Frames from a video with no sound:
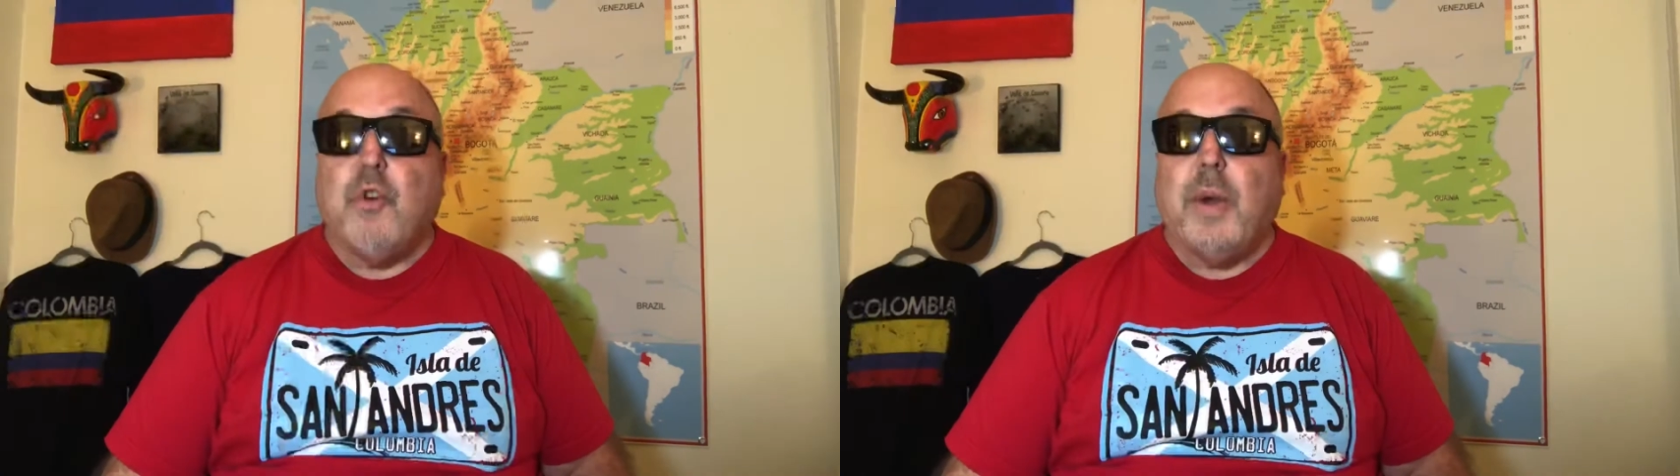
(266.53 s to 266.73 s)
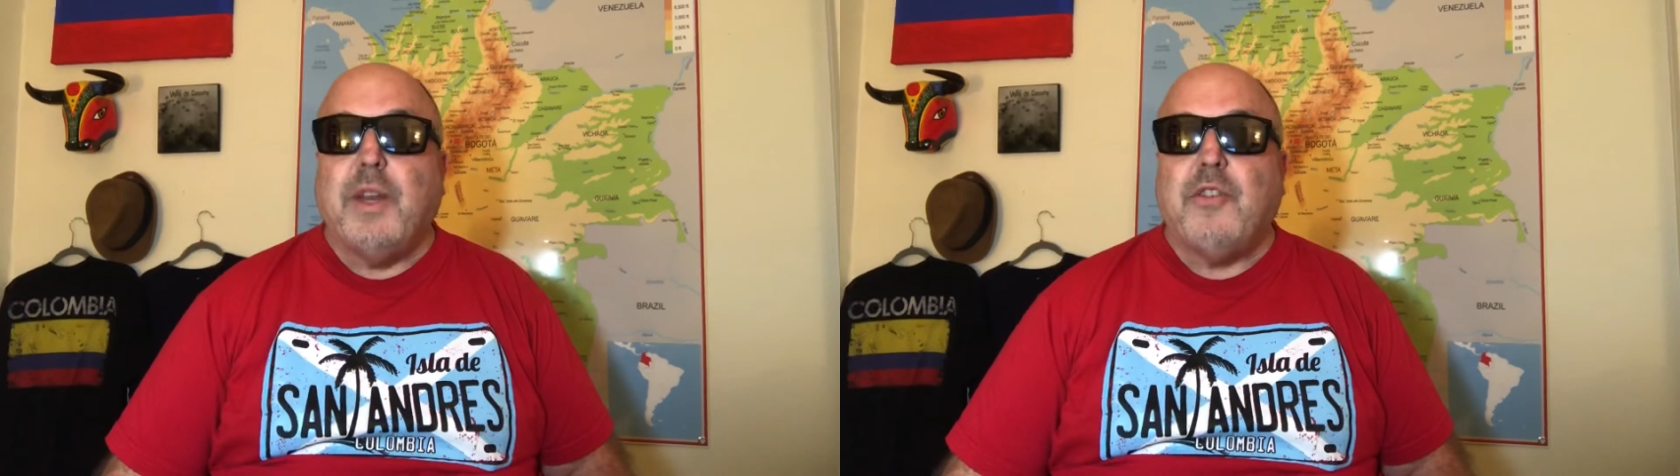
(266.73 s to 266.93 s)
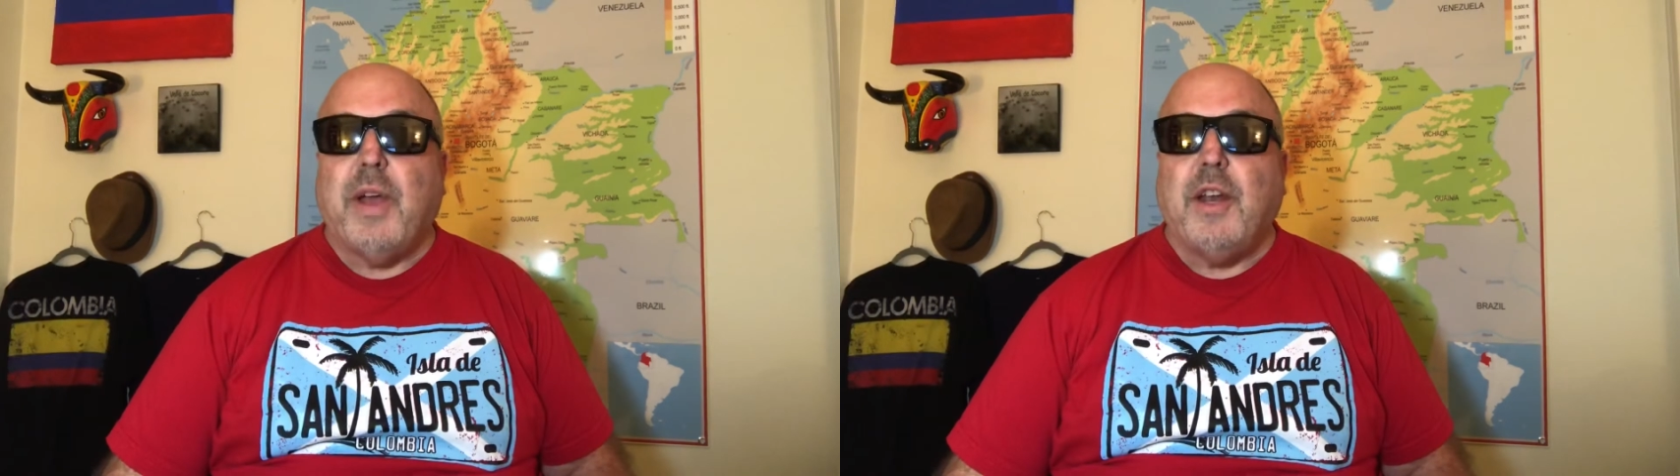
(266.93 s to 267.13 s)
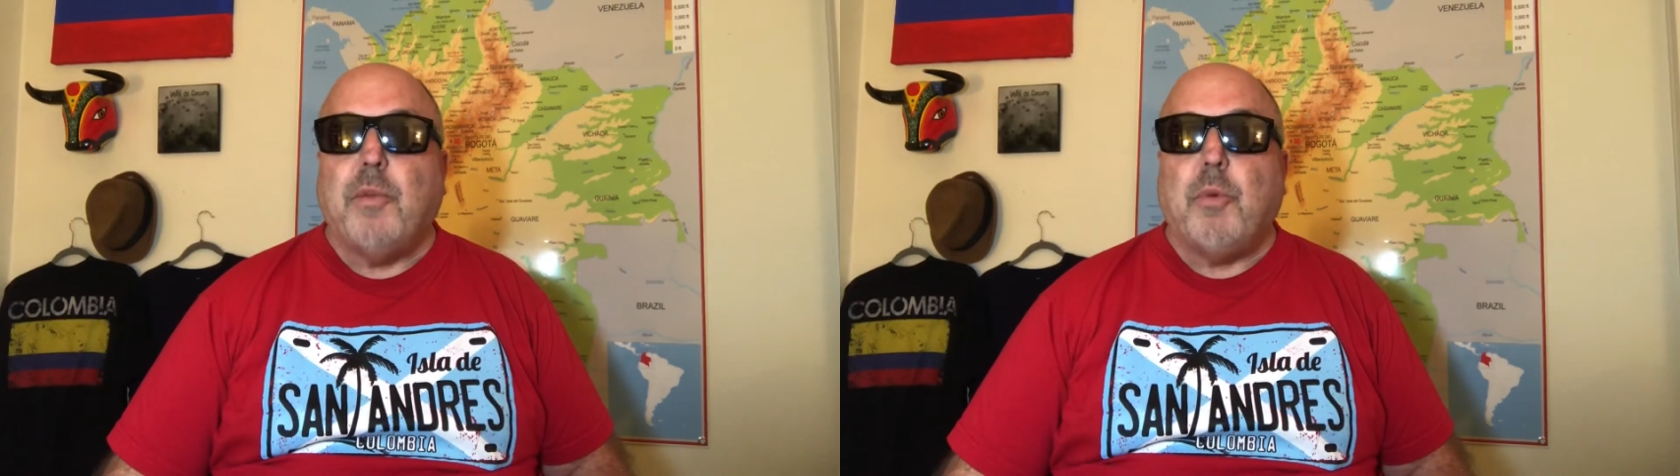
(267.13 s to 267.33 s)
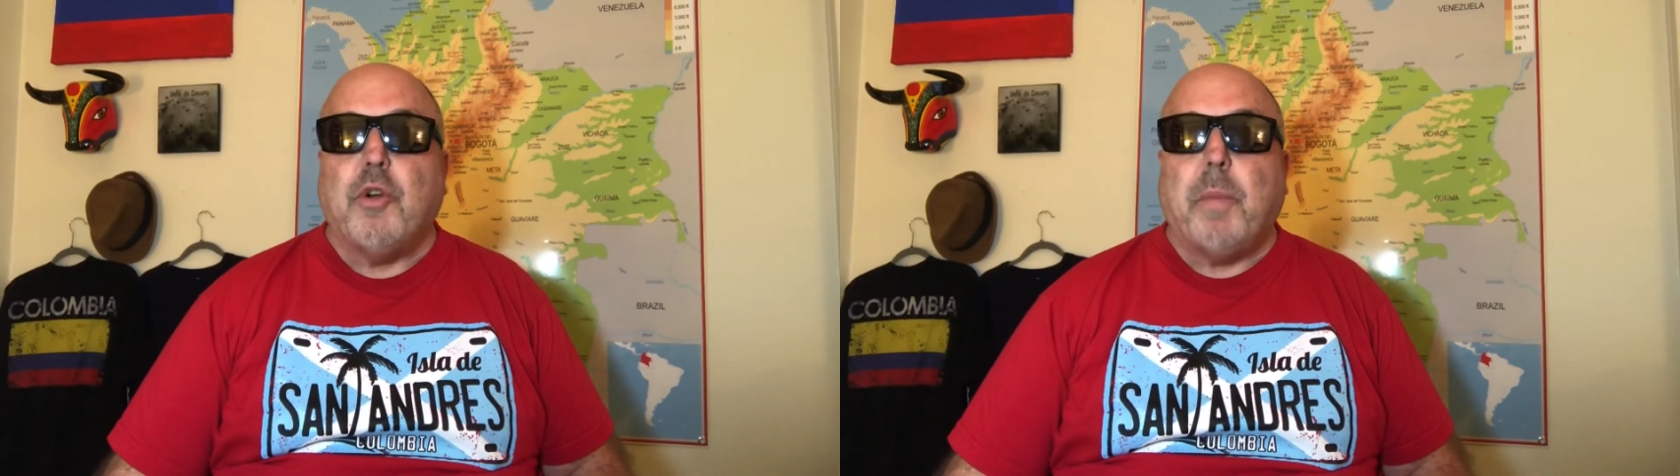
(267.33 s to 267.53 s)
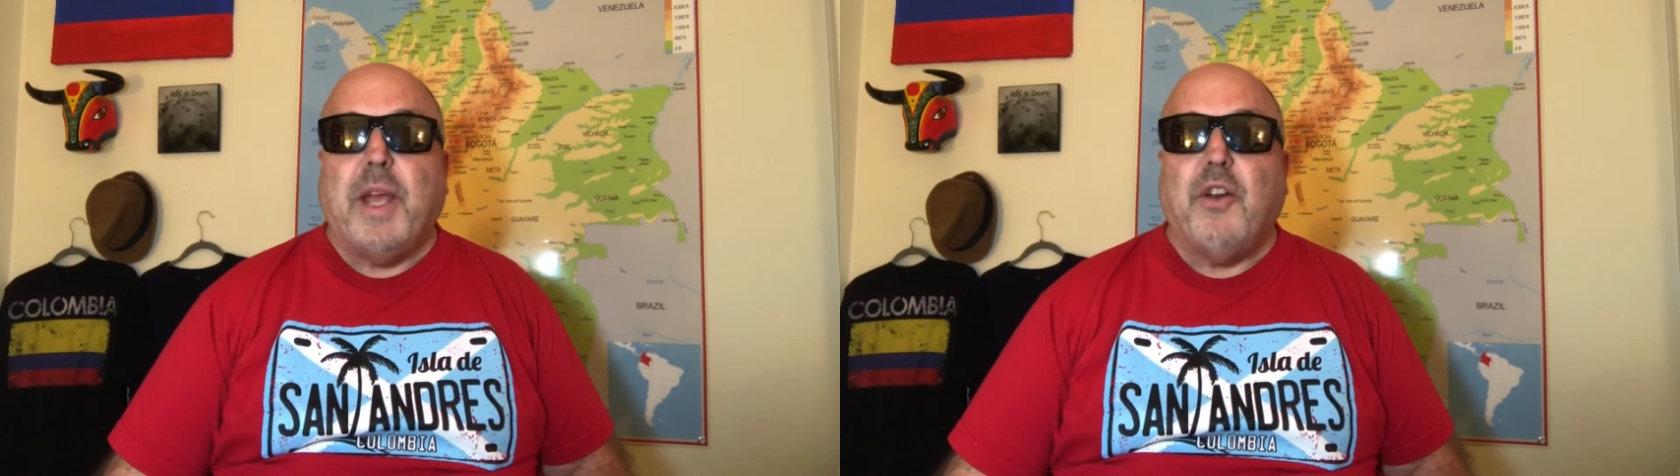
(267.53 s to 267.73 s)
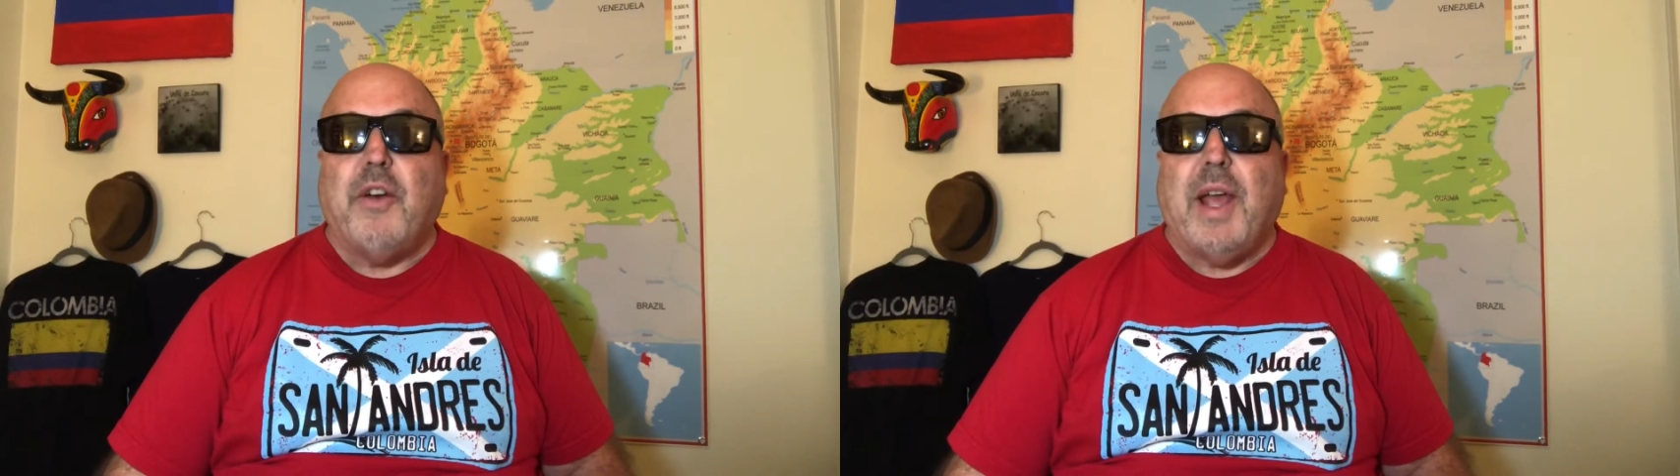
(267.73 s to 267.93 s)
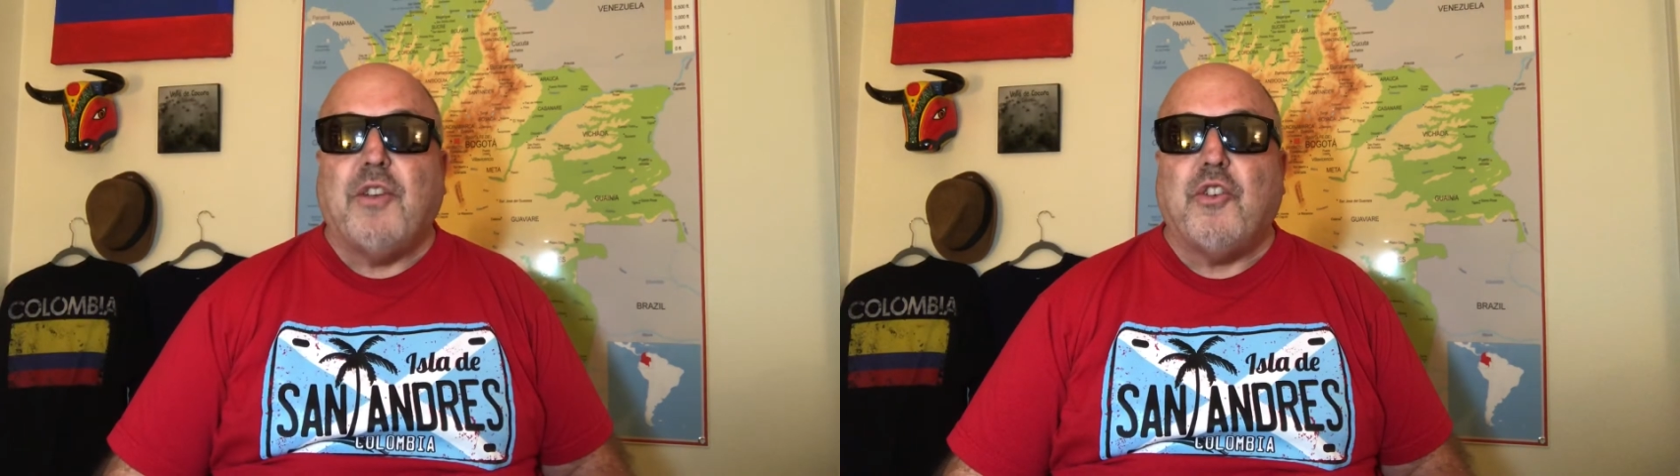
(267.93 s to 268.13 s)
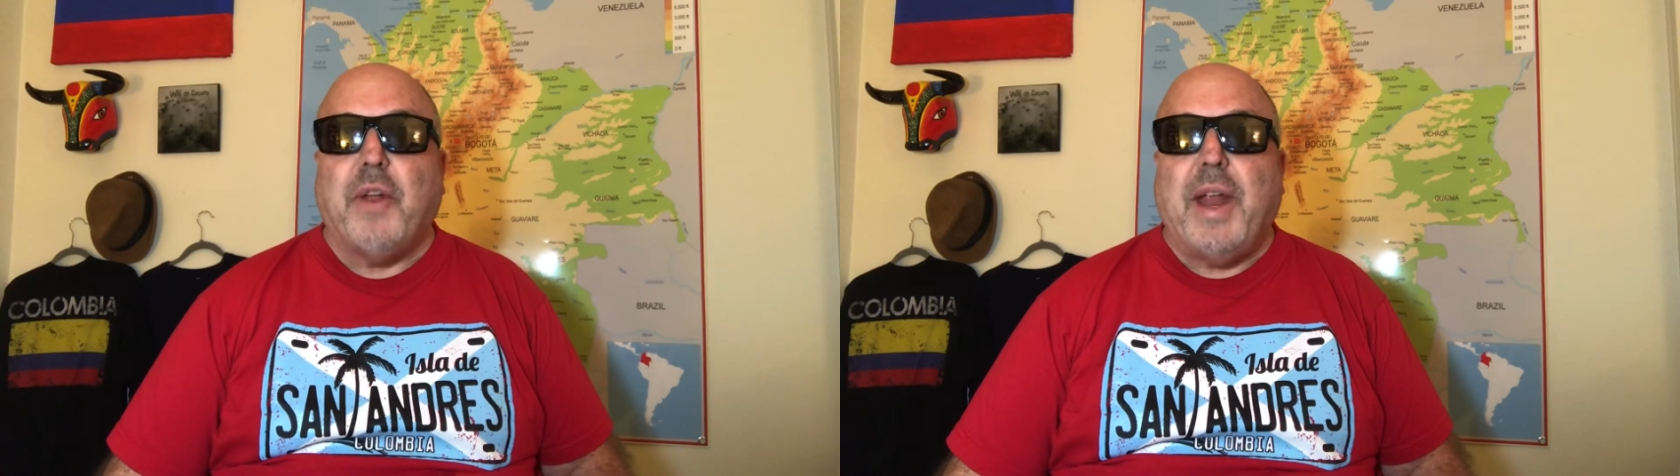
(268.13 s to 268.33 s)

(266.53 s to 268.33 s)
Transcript: I decided to book my international